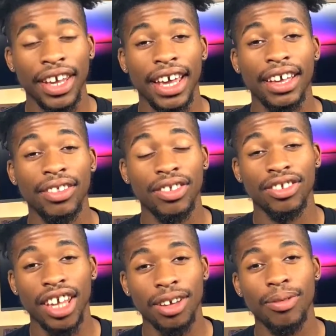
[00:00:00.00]
And the
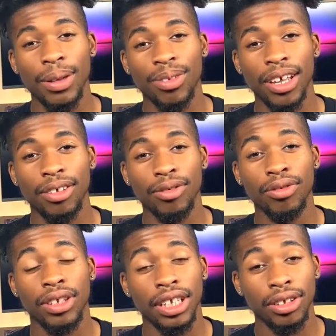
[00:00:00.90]
second website you
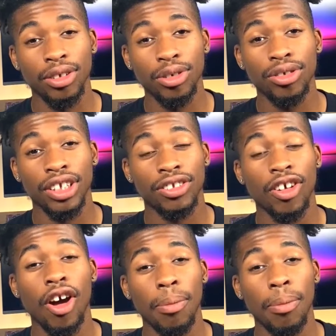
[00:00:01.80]
can use is called